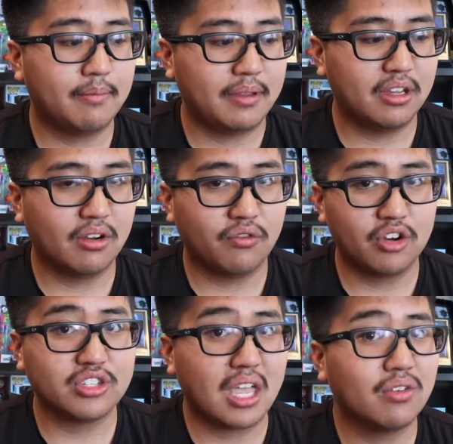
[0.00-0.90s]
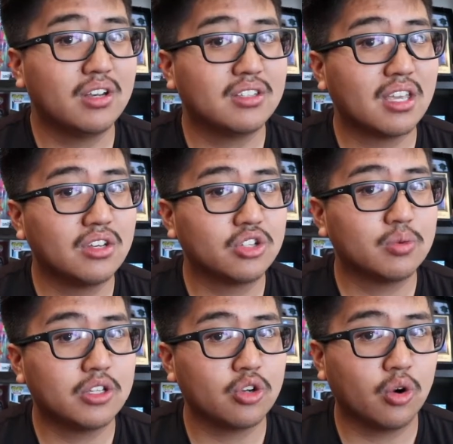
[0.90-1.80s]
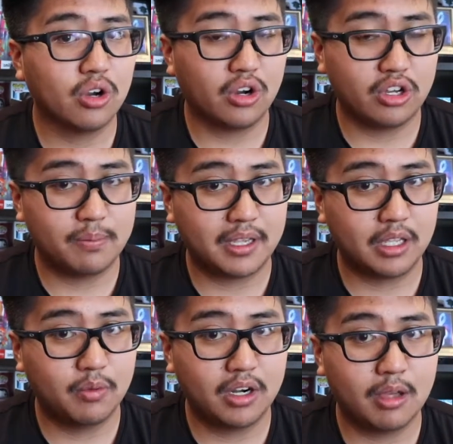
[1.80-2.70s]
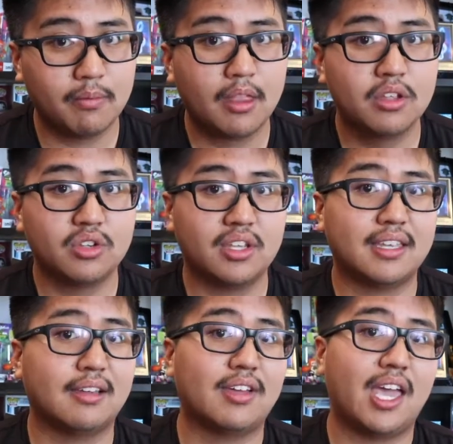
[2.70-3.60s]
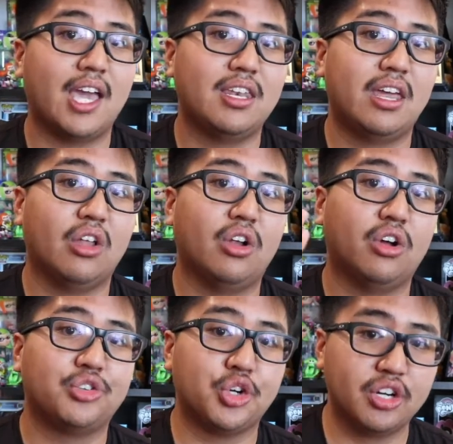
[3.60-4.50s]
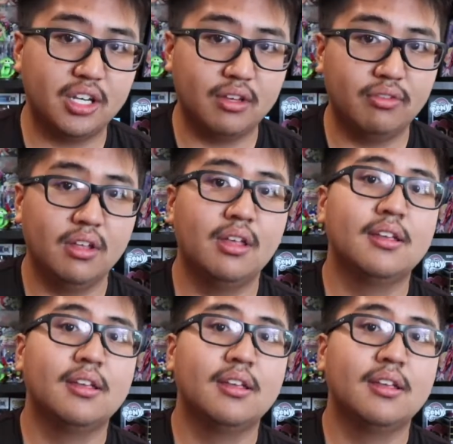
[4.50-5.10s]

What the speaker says: be your first ever Nintendo Switch, or are you picking one up so you can have a handheld alternative?